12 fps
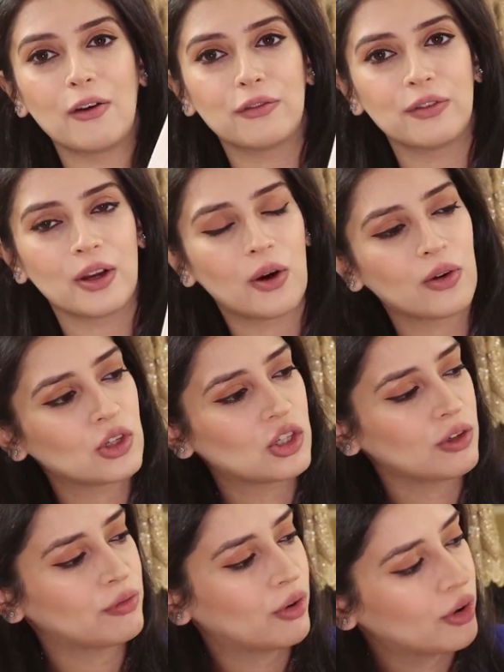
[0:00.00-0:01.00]
outfit on
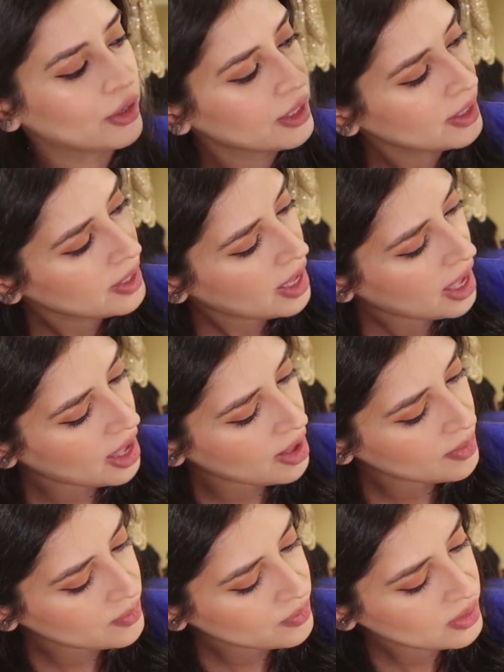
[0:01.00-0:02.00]
chiffon.
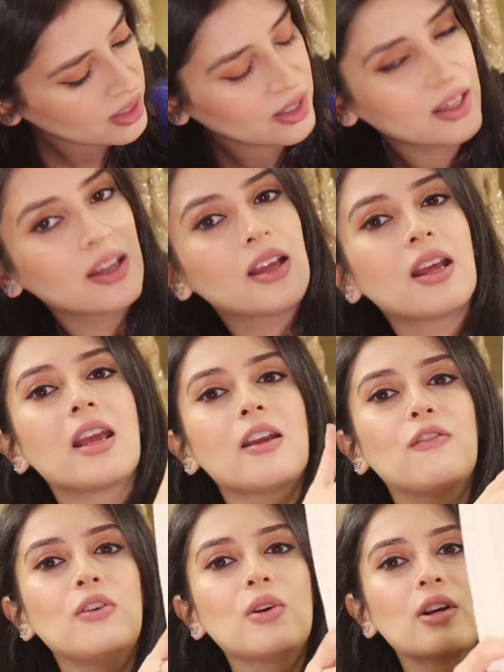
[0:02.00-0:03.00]
Um,
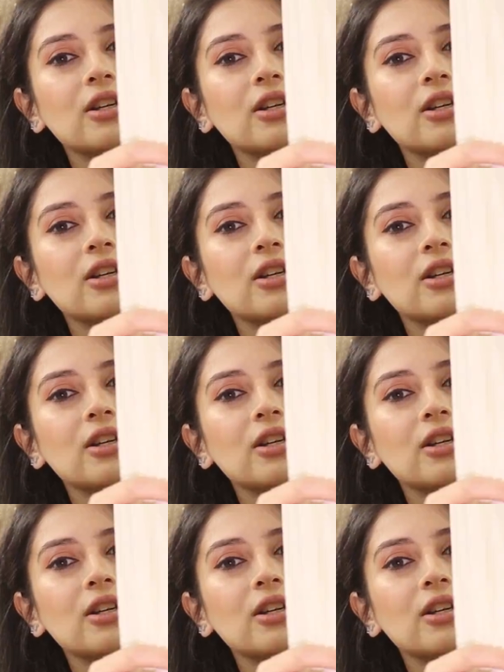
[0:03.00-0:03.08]
if you